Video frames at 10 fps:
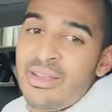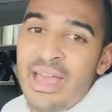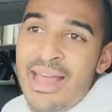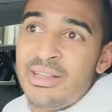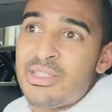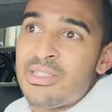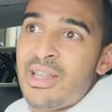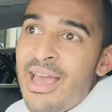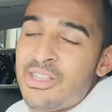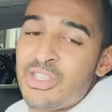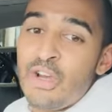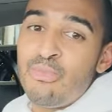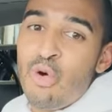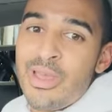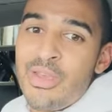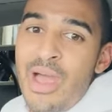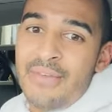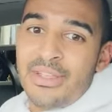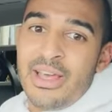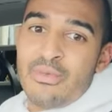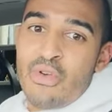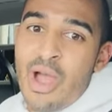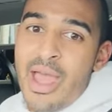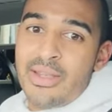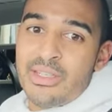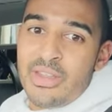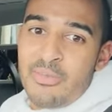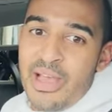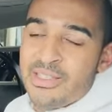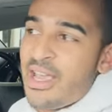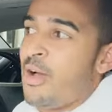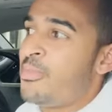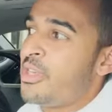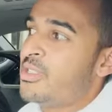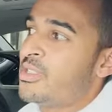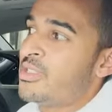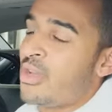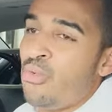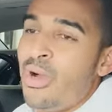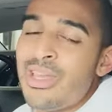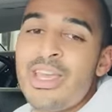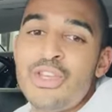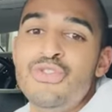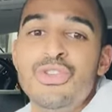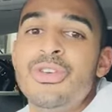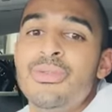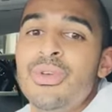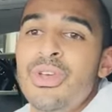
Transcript: at a, at a certain point, you have to let him cry until they pass out because it's like, what can you do?